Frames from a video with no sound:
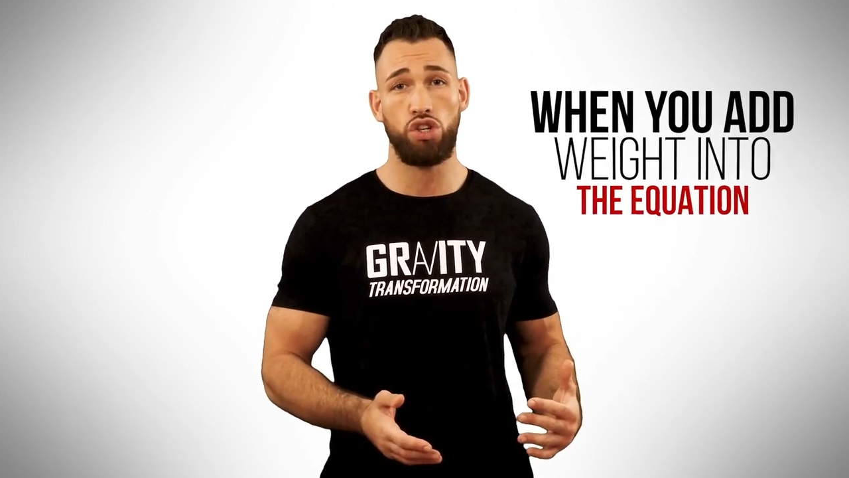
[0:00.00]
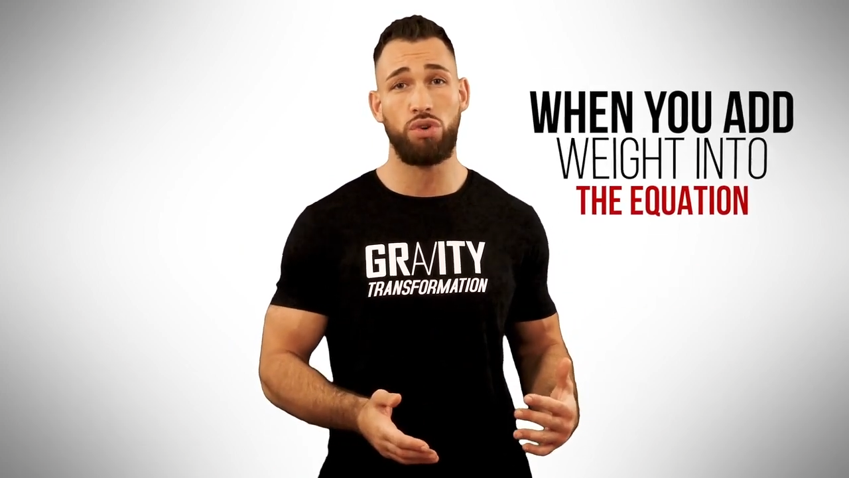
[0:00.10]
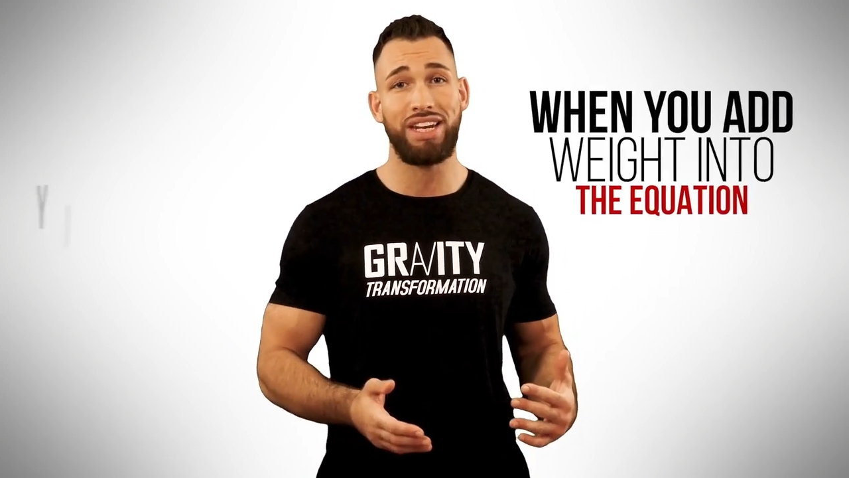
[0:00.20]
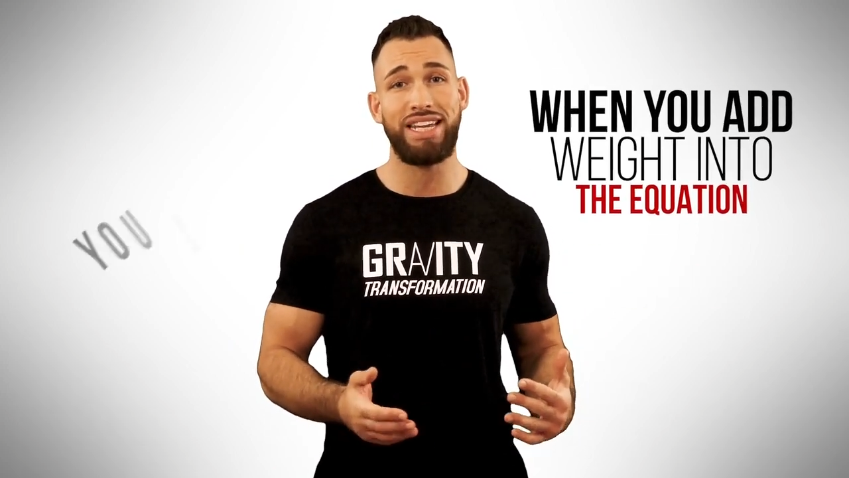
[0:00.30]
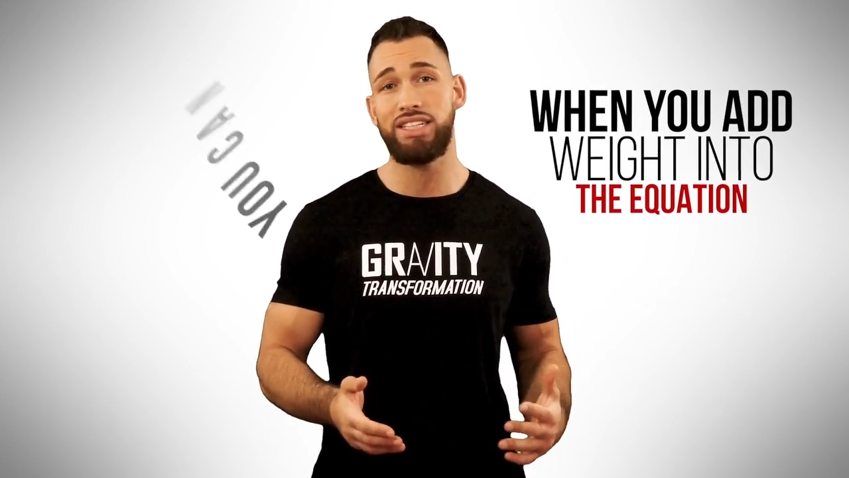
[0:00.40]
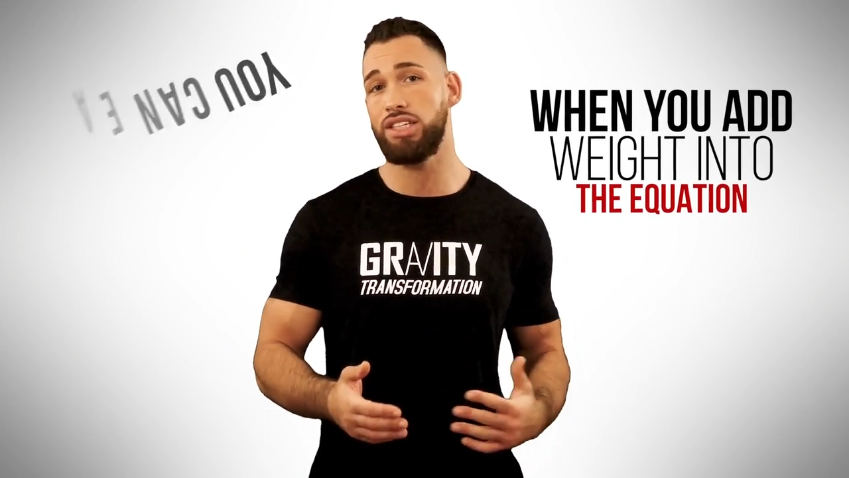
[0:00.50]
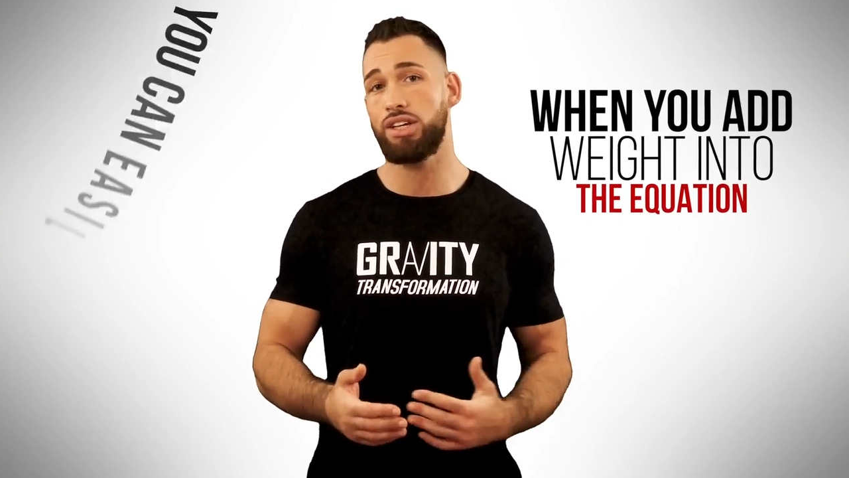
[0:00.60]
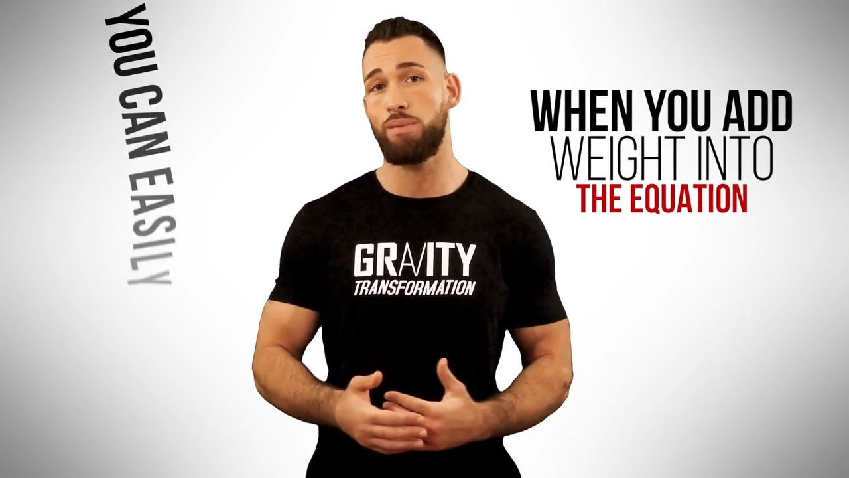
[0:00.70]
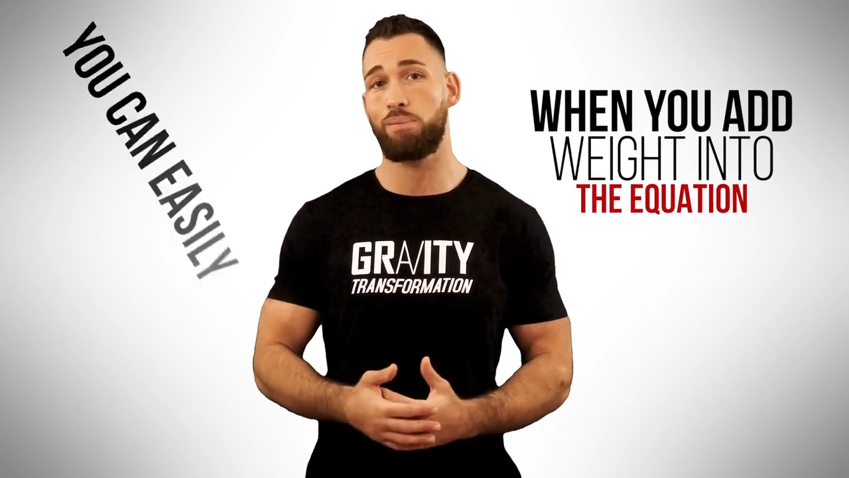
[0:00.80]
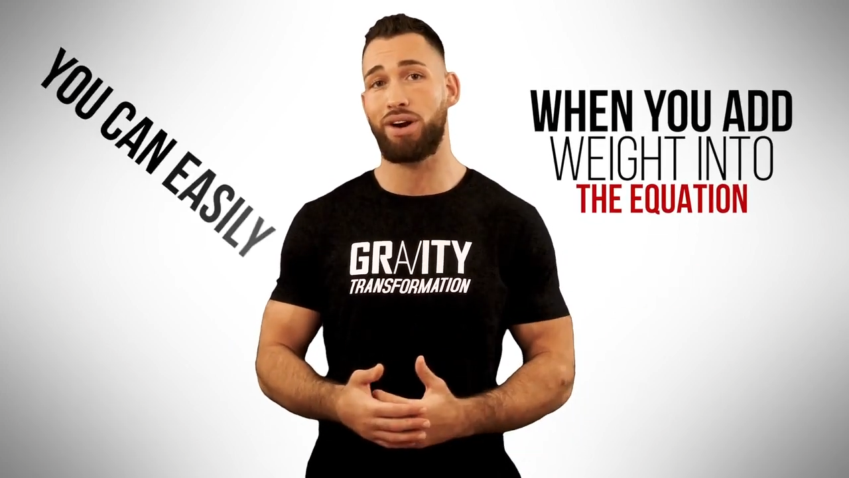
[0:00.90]
you could easily
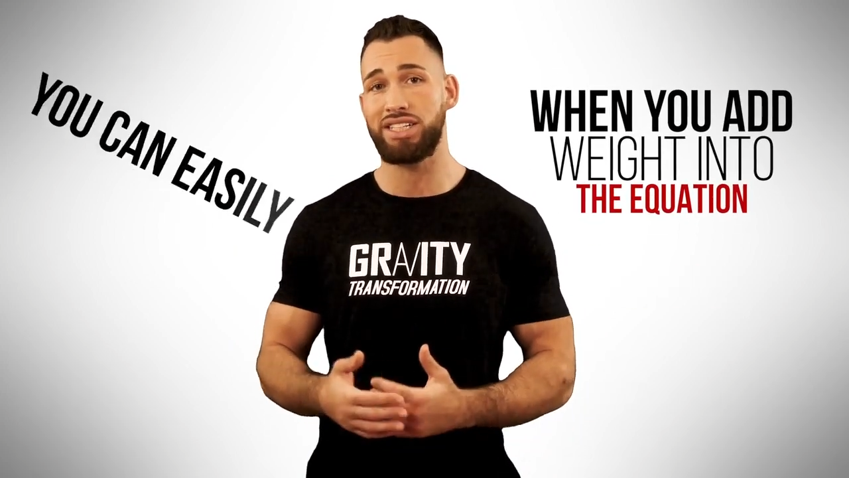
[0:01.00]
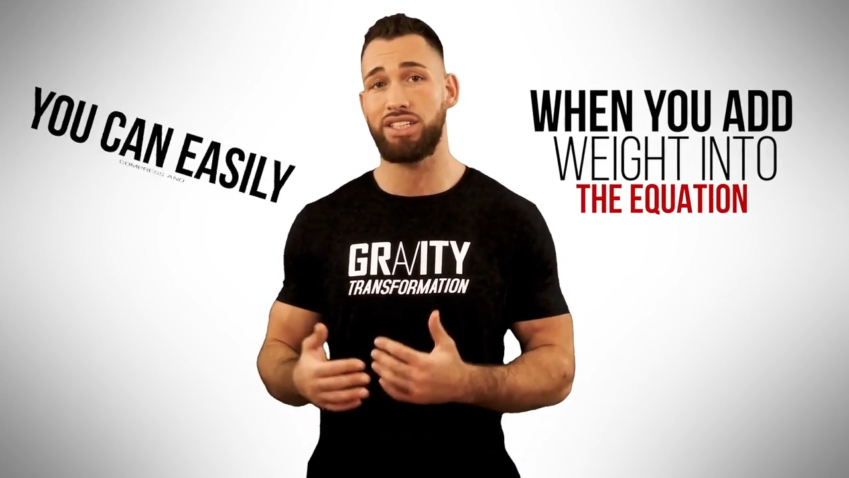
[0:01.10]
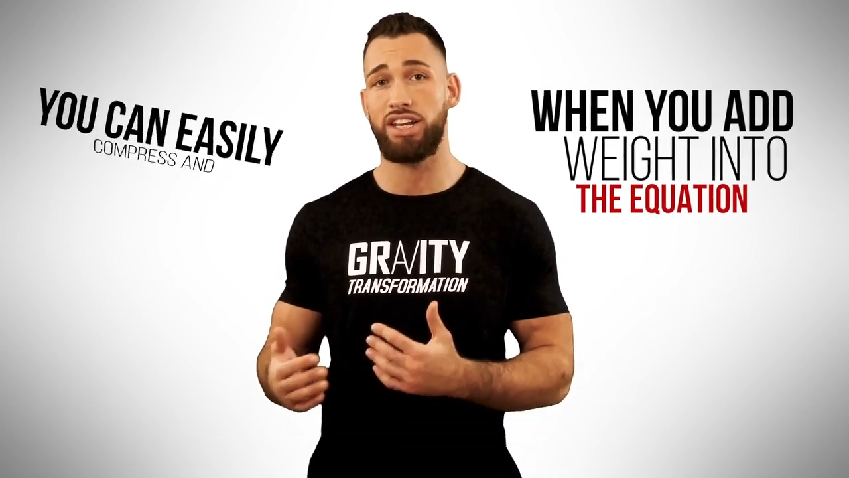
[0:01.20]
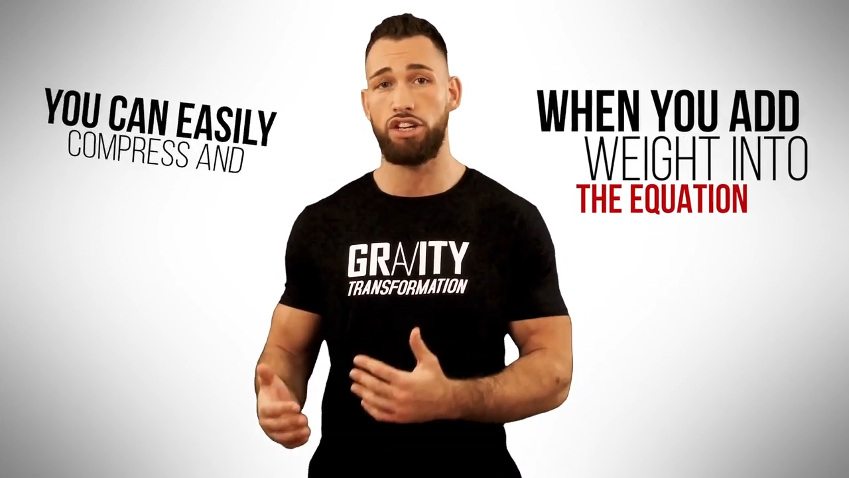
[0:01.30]
compress and